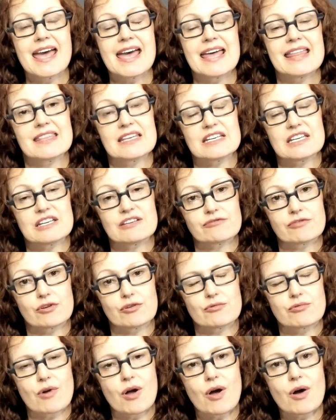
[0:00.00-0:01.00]
And the need for
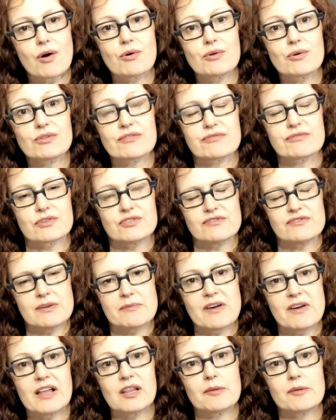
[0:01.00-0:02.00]
growth, for
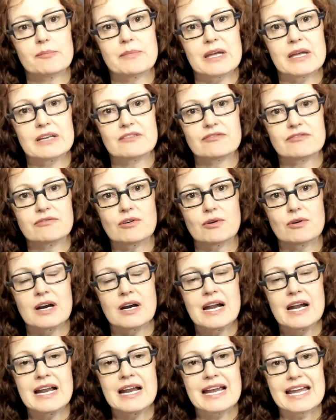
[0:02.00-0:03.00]
development, for
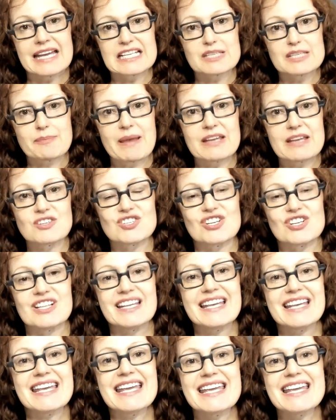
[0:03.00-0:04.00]
expansion
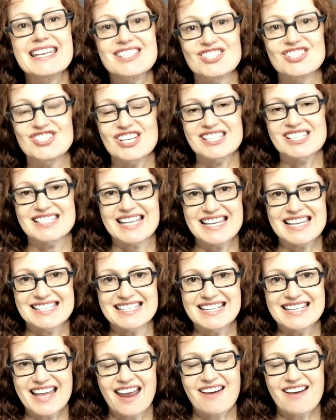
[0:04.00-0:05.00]
is just as
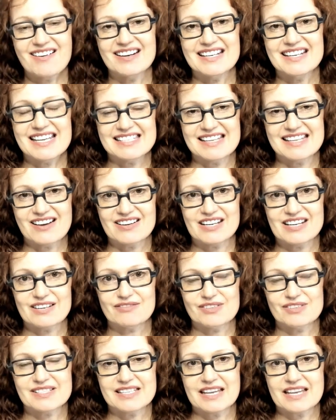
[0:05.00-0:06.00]
inherent as our need
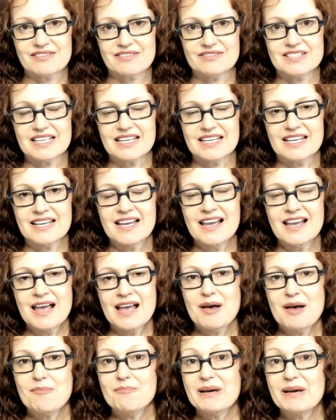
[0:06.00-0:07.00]
for safety.
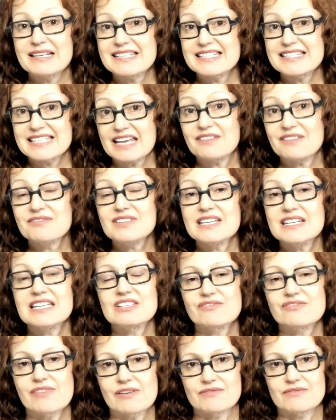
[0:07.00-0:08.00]
But safety is
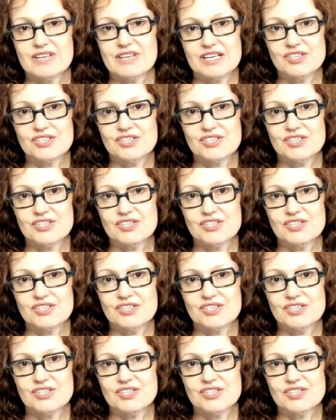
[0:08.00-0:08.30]
foundational.